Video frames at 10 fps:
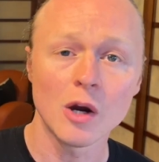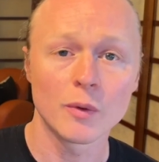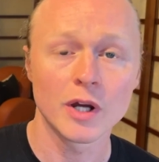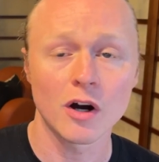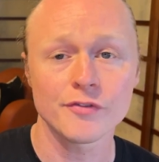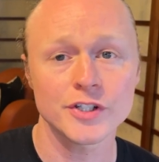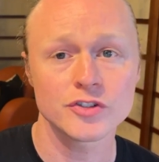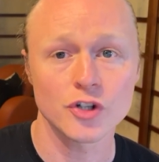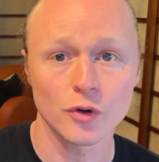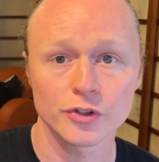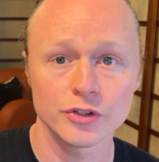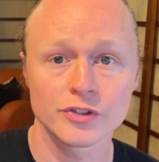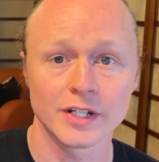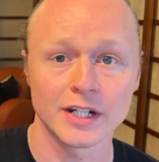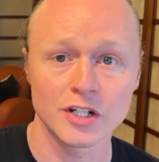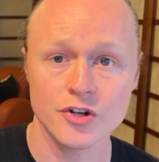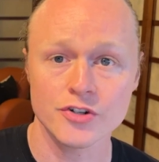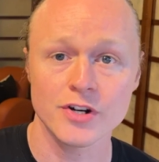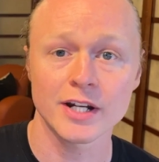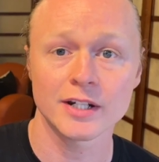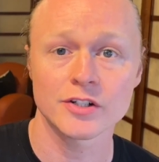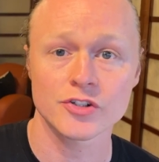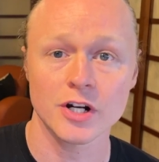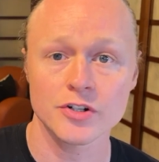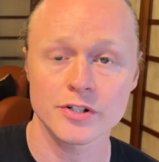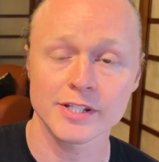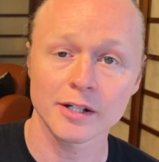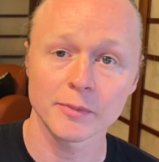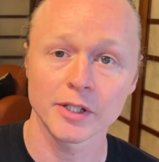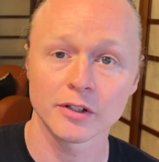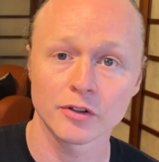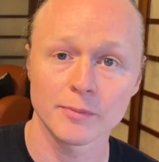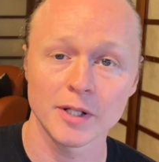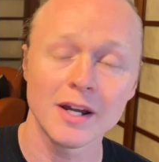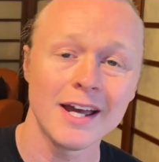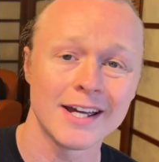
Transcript: We often don't use an interest rate in a structured settlement agreement.